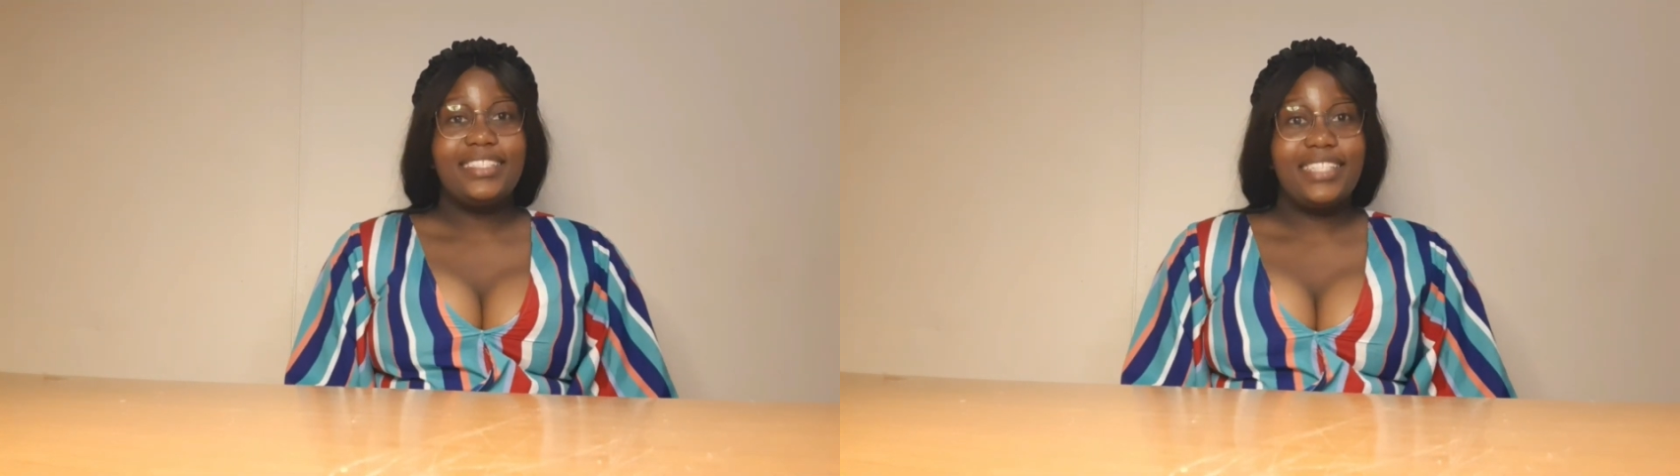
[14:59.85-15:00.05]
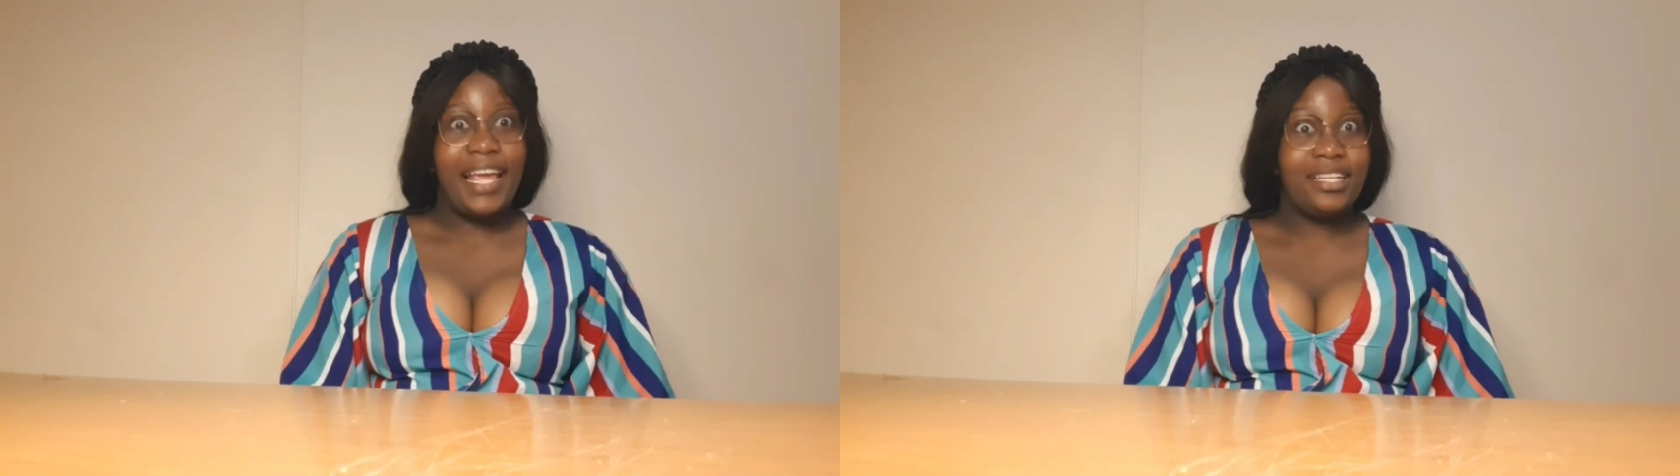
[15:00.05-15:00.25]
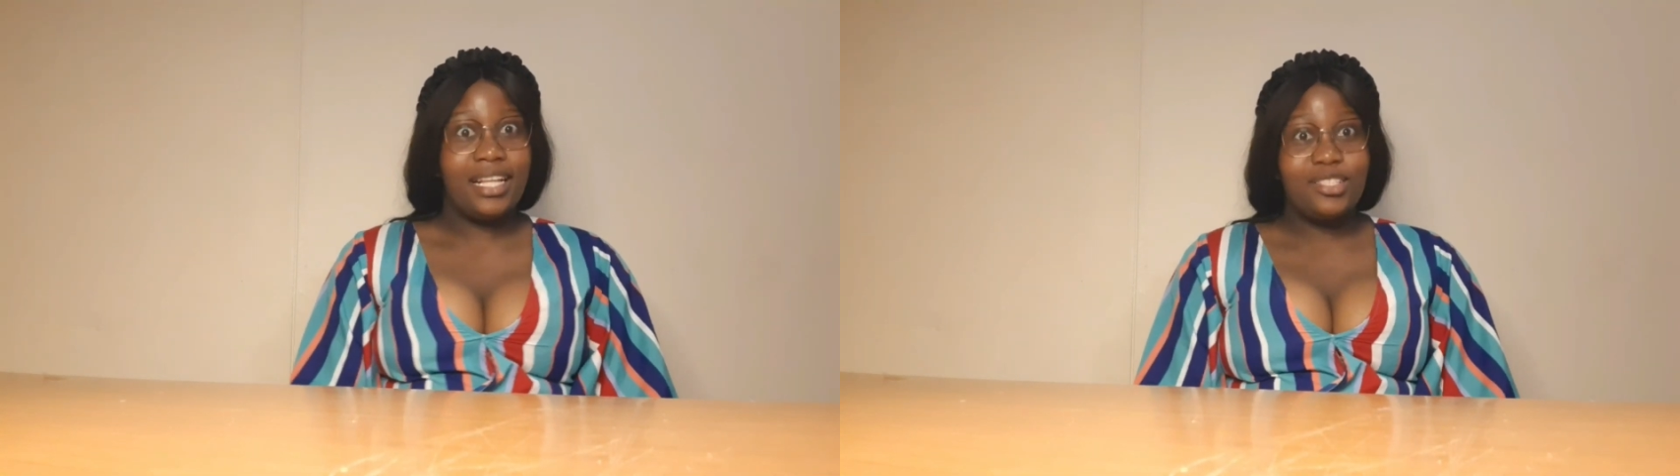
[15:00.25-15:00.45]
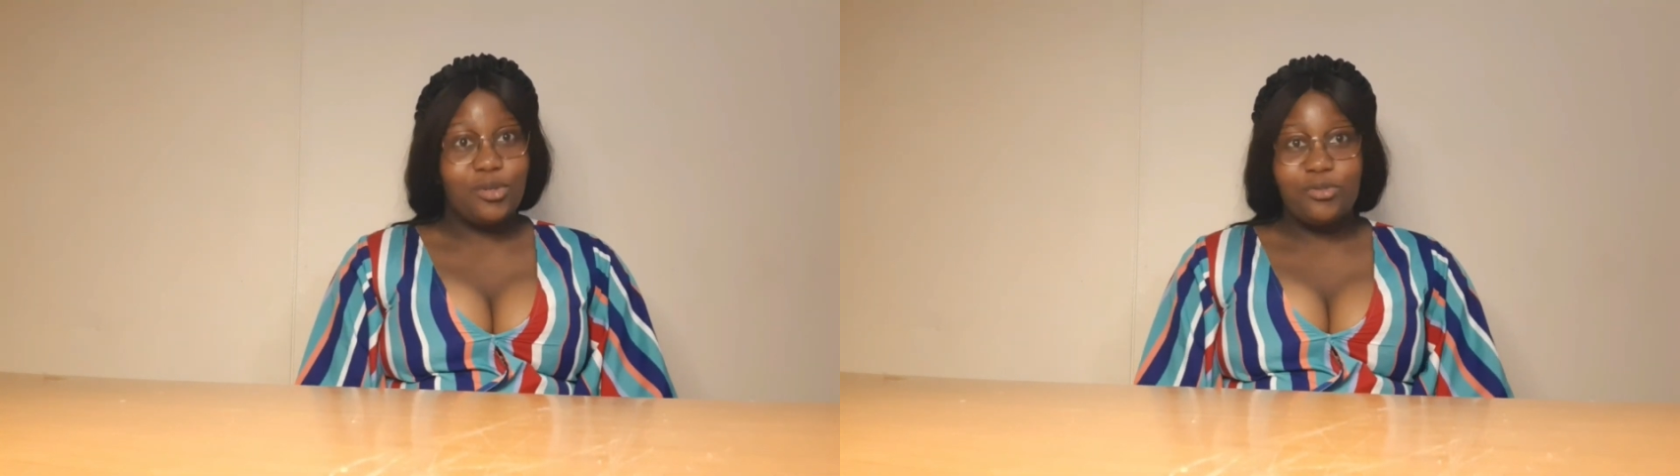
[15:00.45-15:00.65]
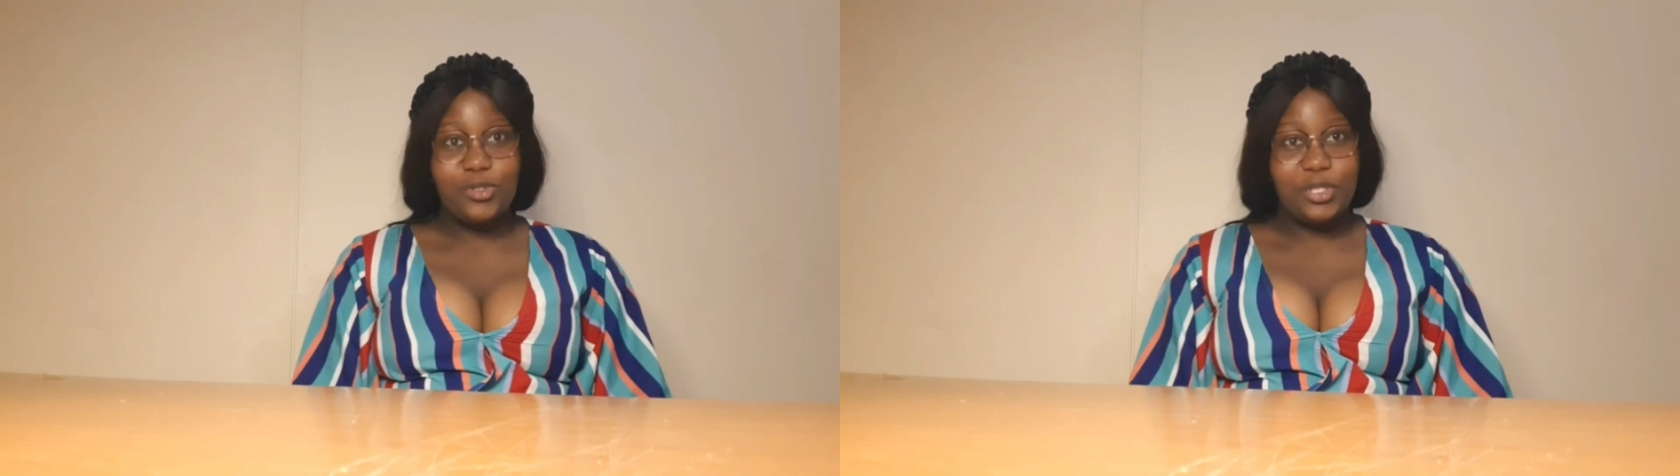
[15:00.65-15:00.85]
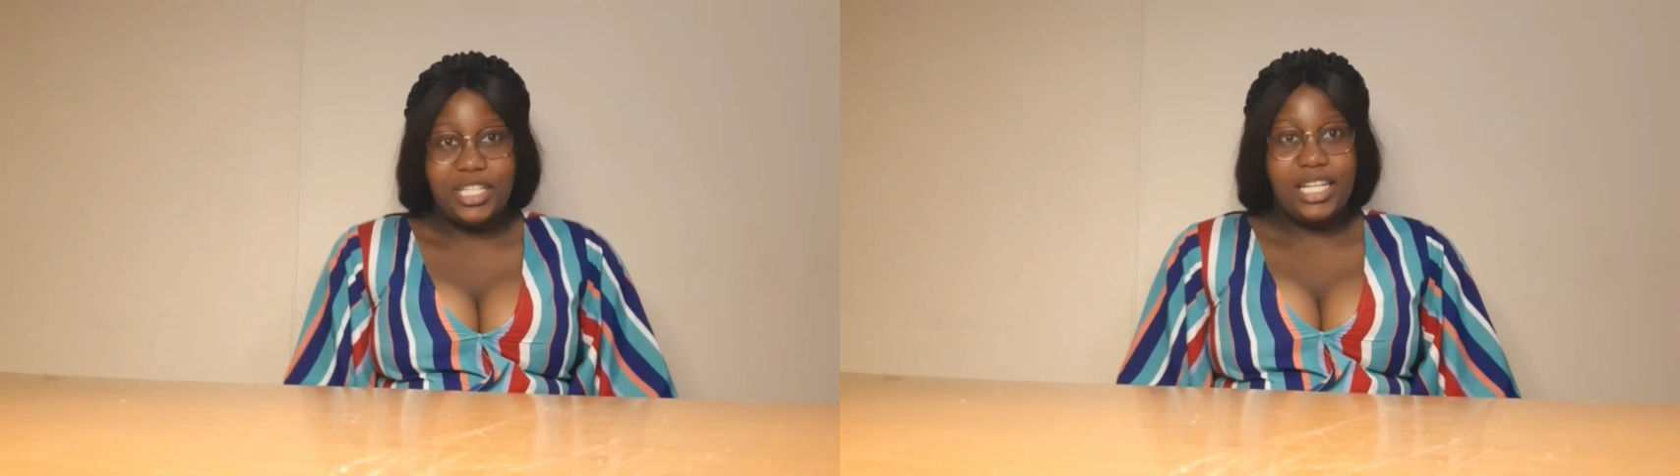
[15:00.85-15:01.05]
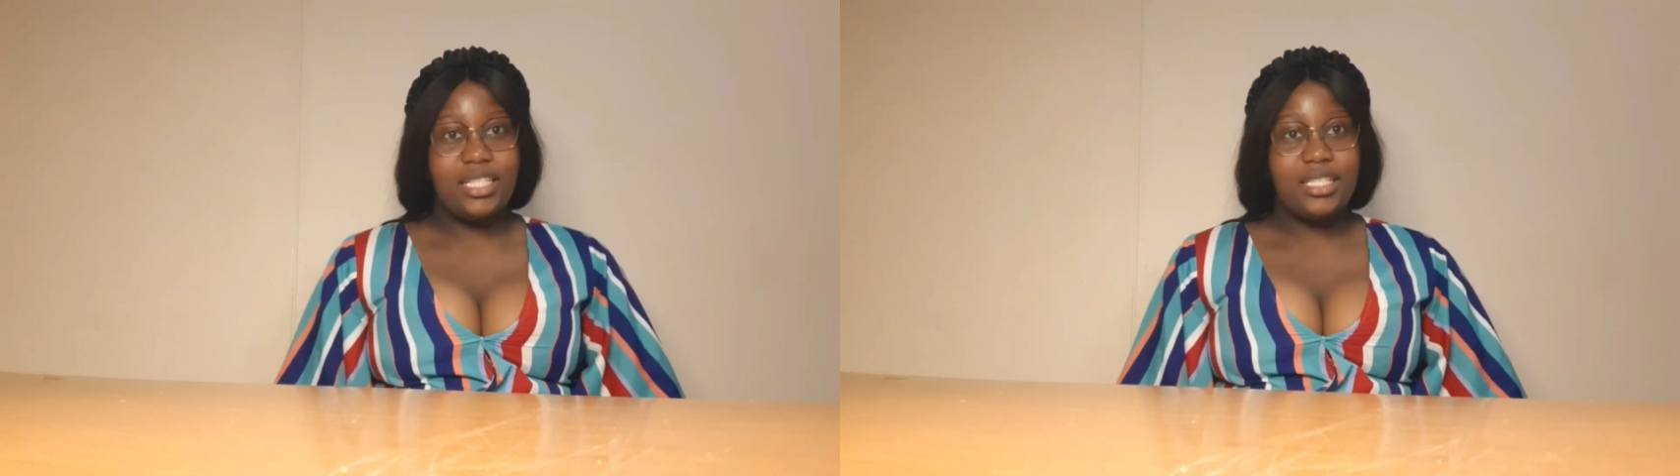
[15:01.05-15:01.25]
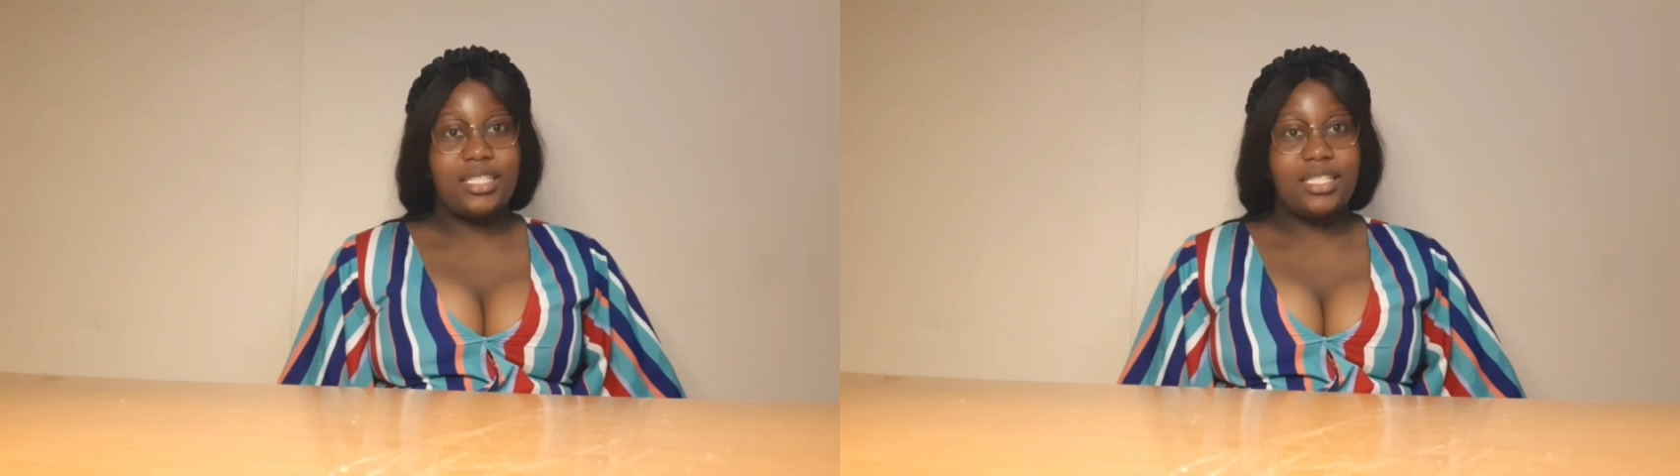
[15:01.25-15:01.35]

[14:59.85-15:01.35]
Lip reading: Like, that's all for today's